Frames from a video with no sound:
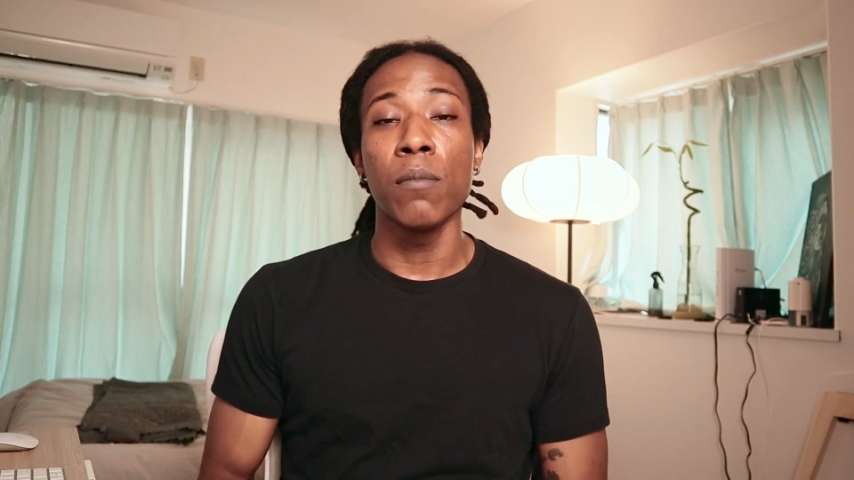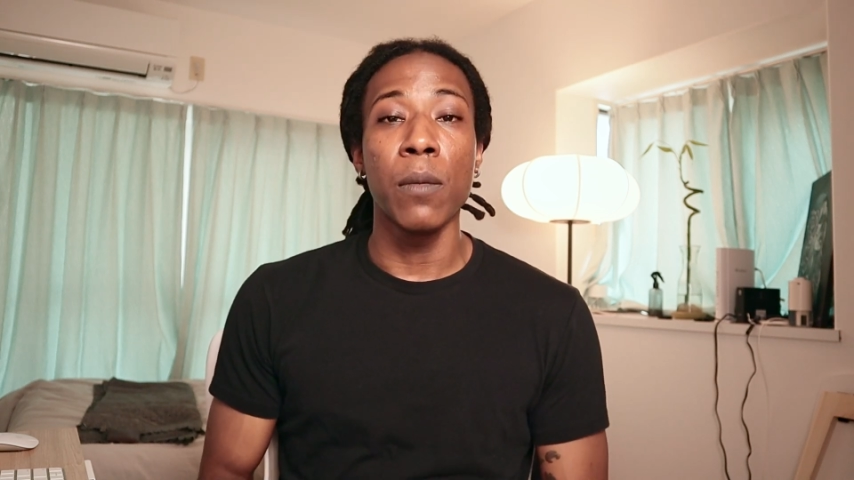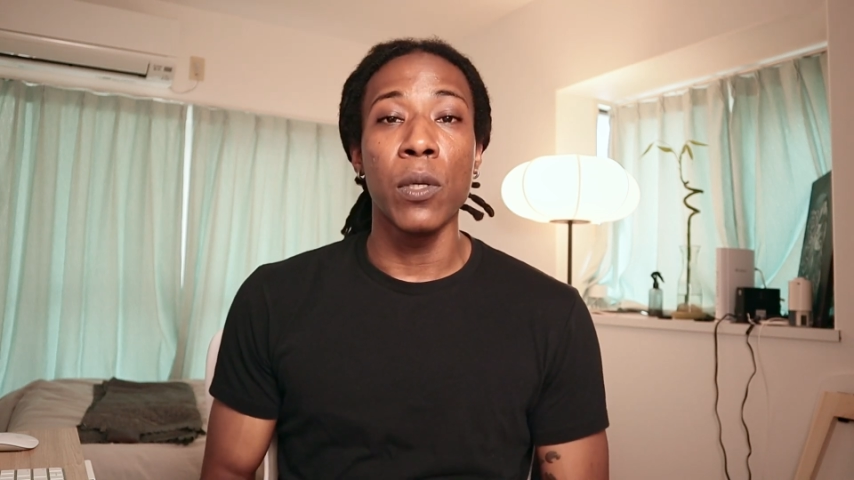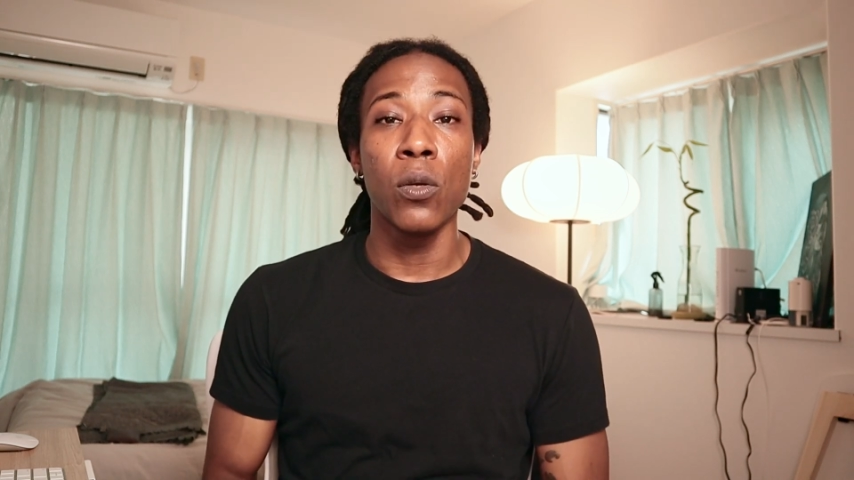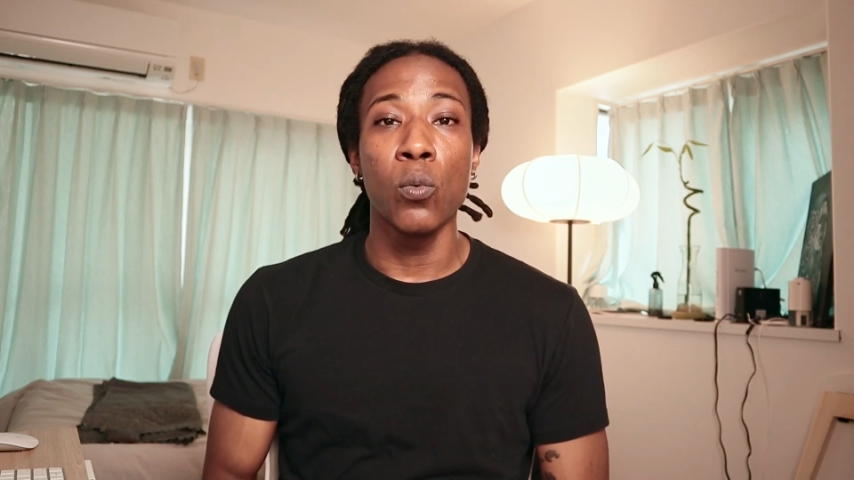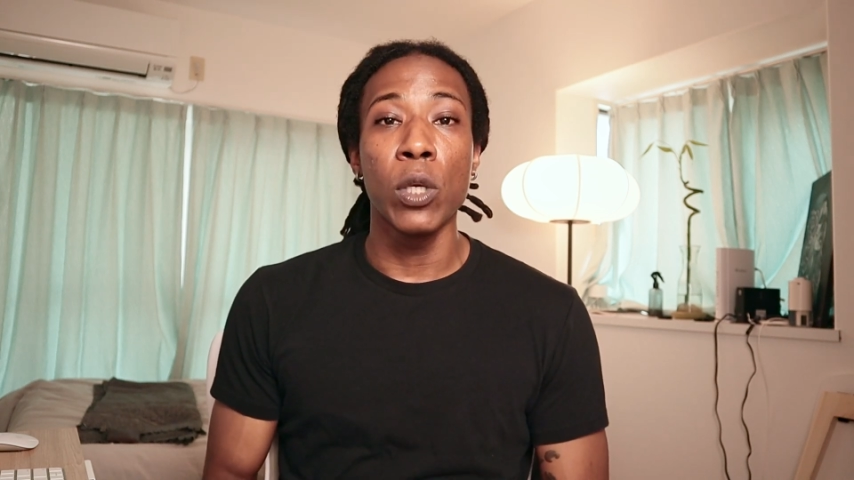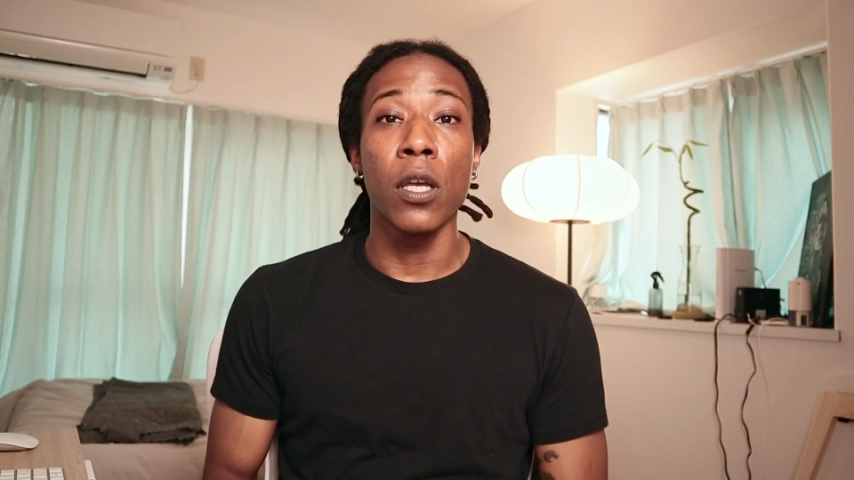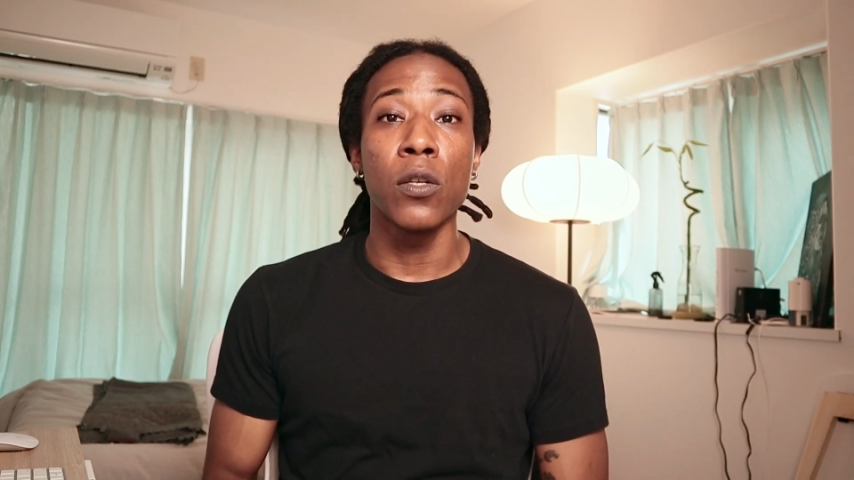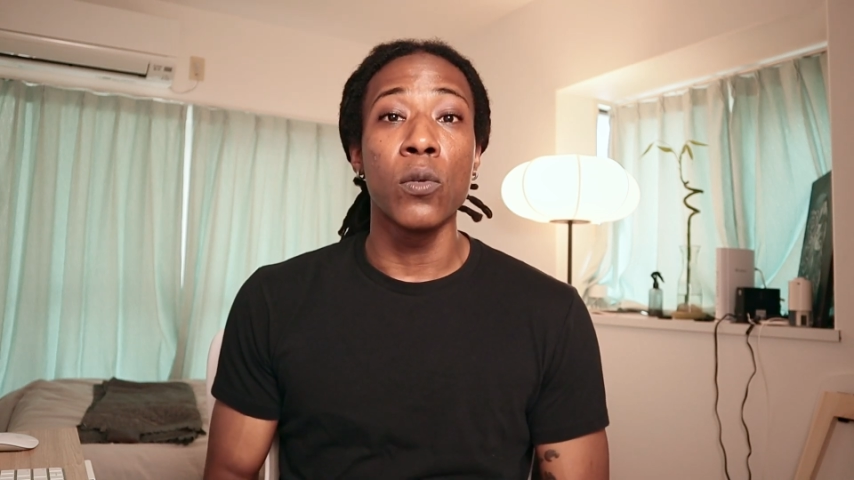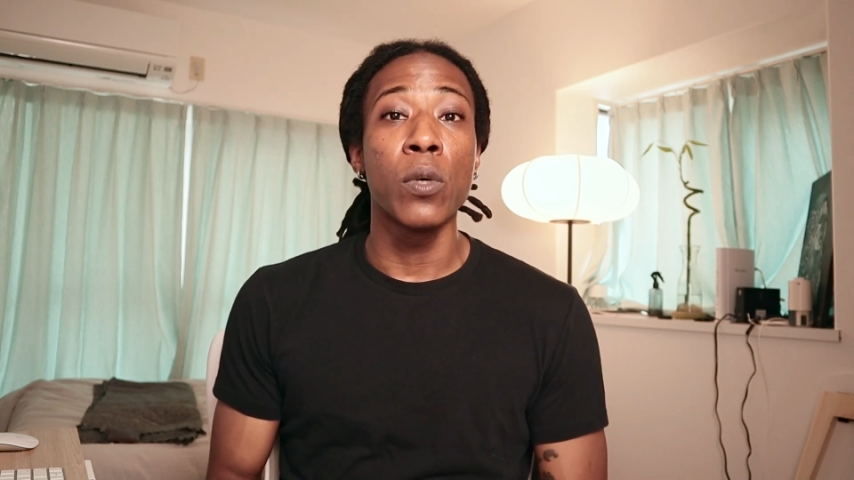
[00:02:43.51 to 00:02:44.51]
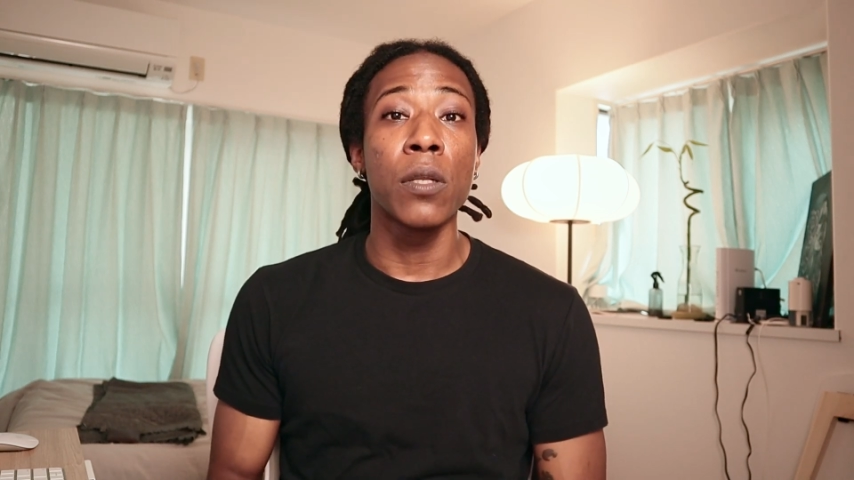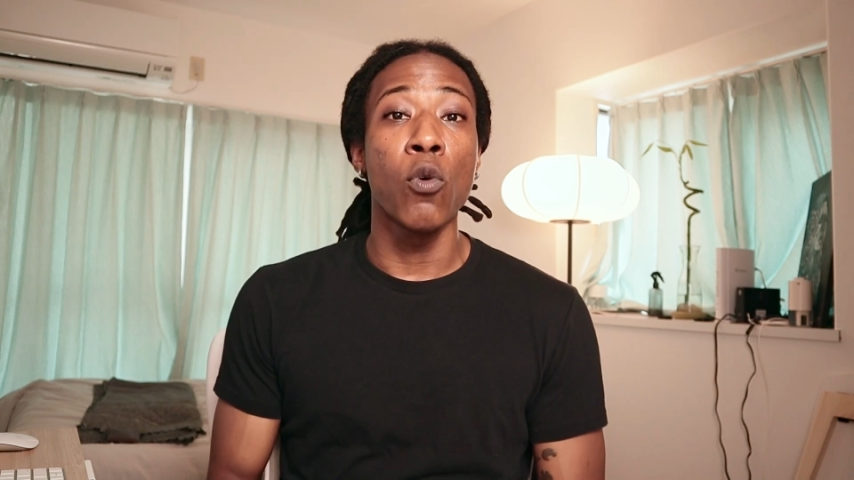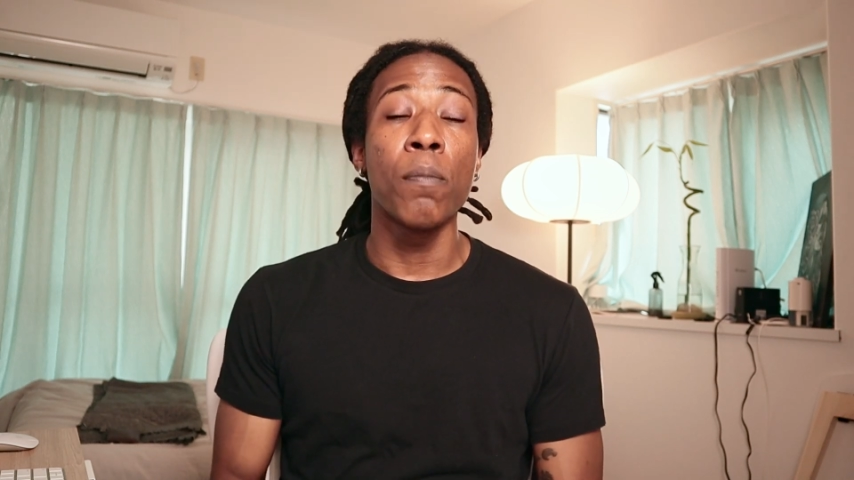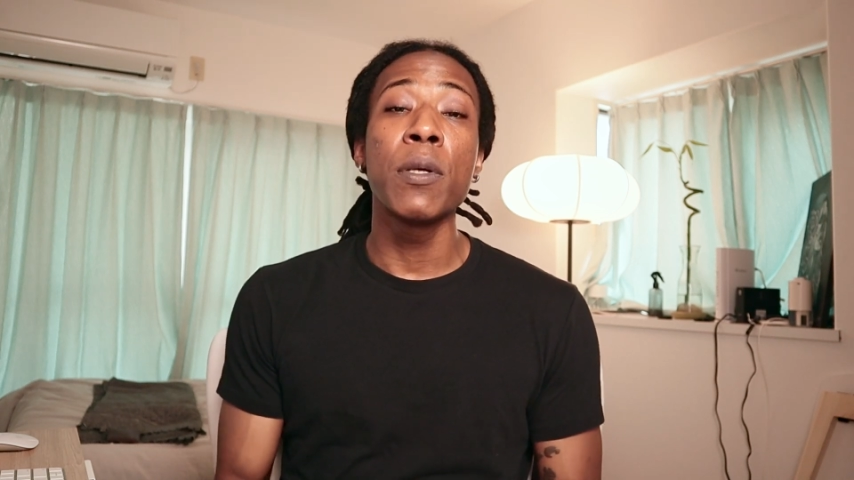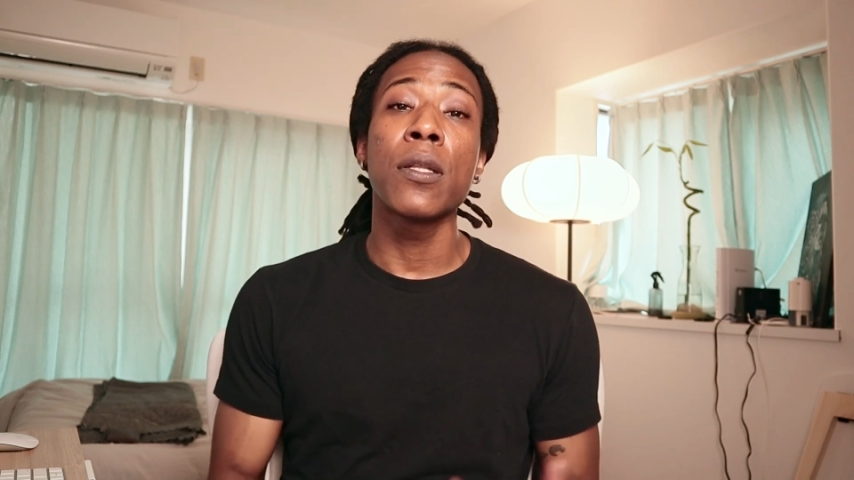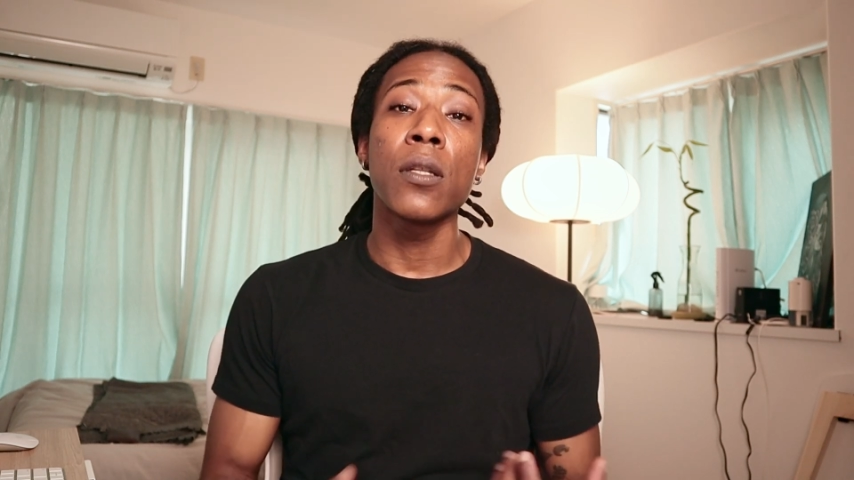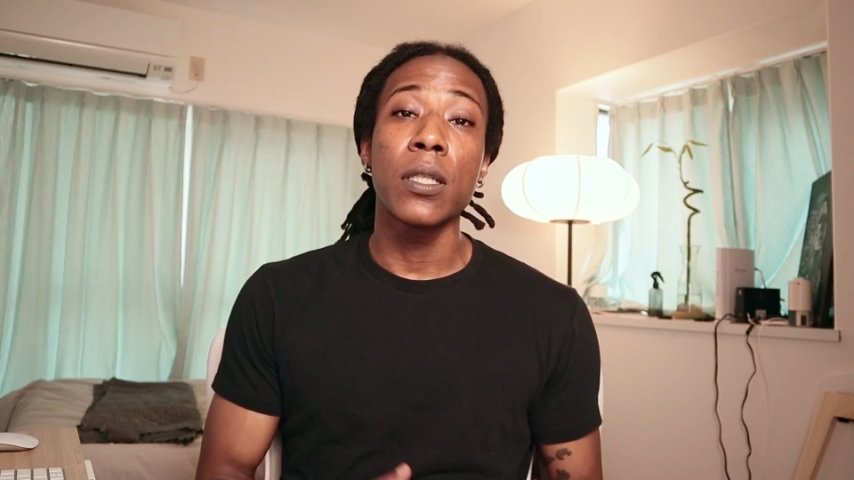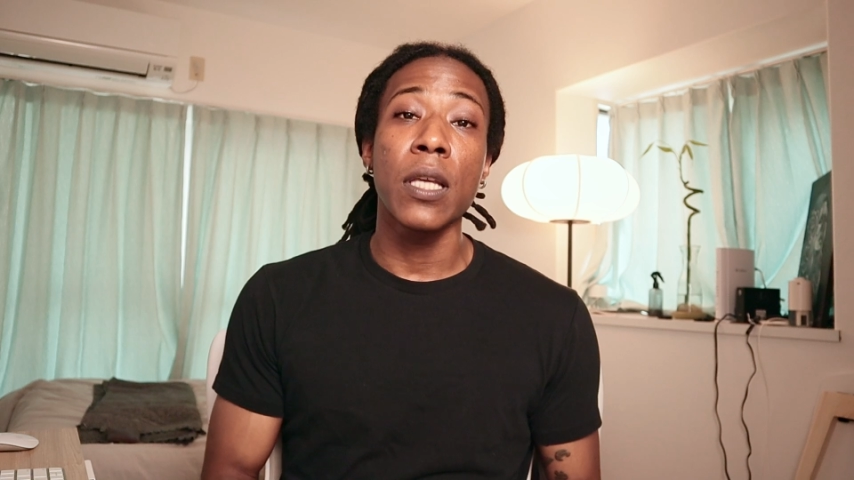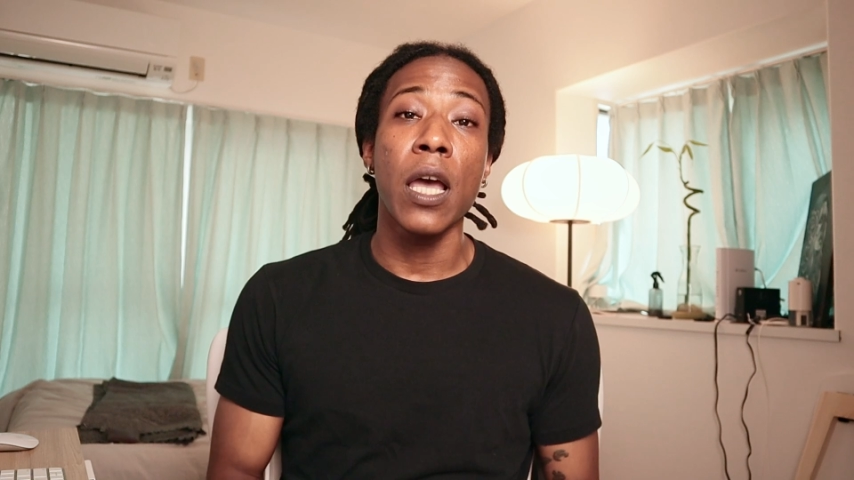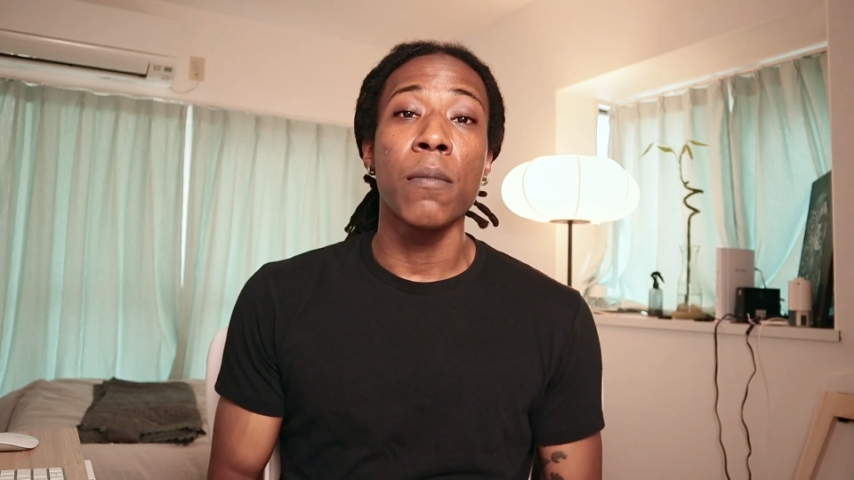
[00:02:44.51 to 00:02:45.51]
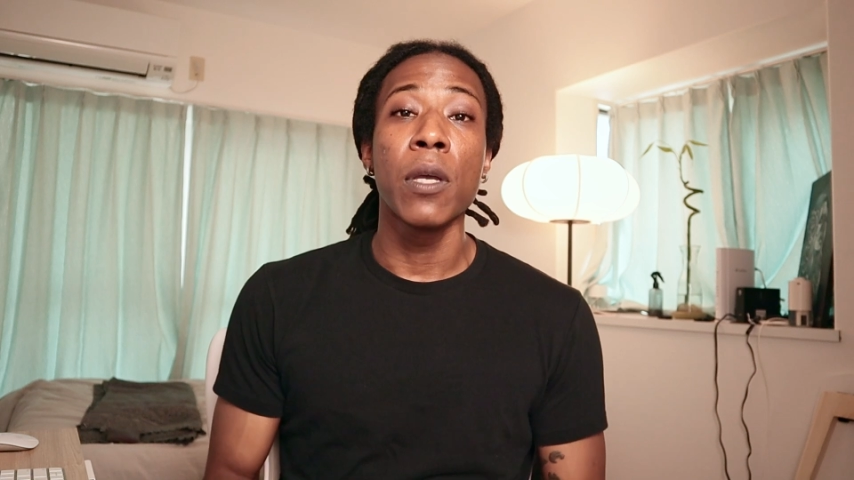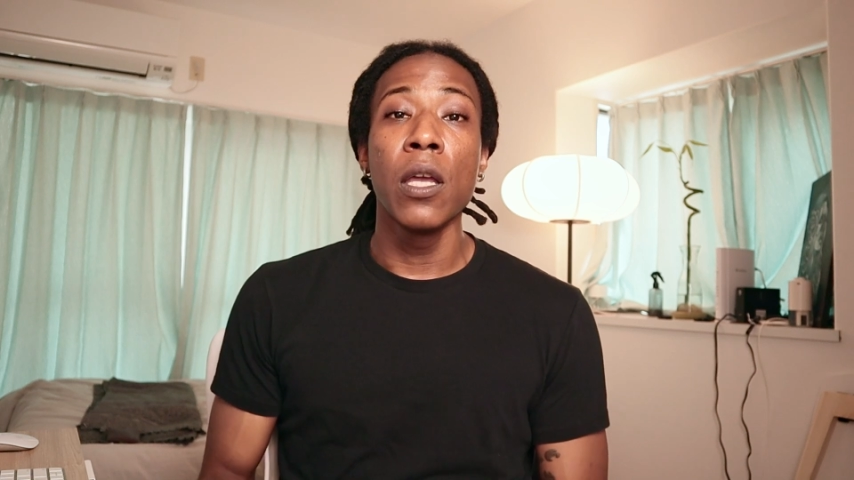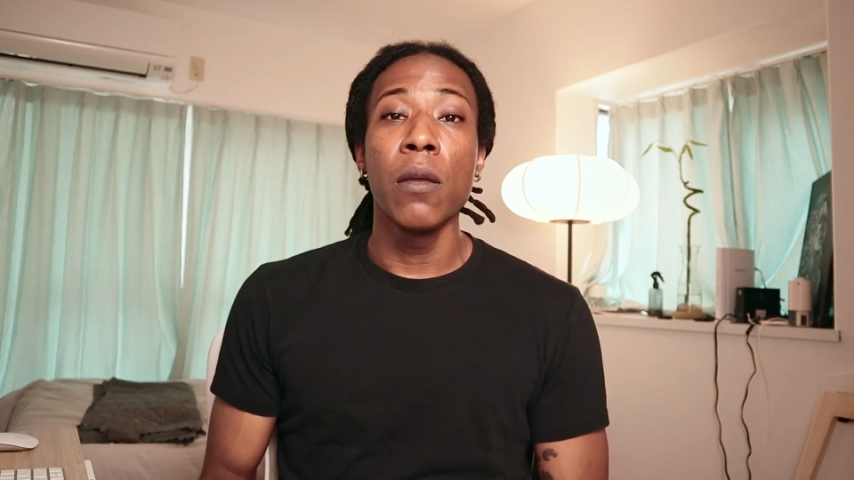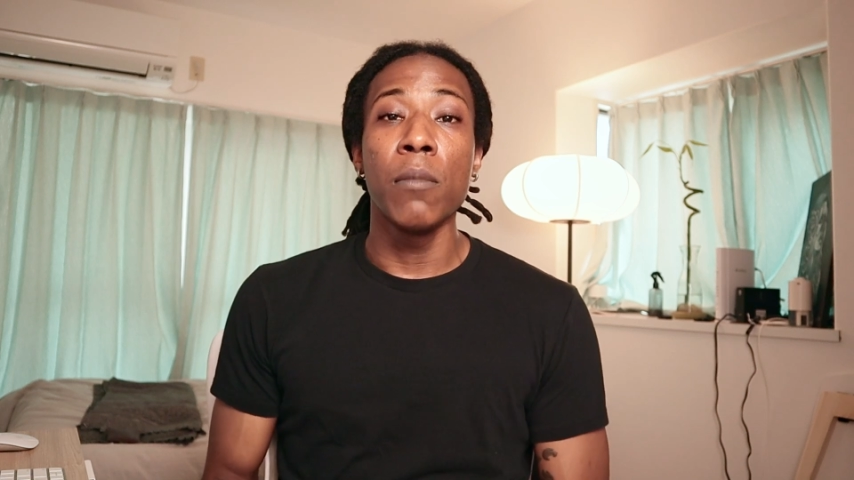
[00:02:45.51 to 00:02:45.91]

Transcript: Maybe we can do with more personal time,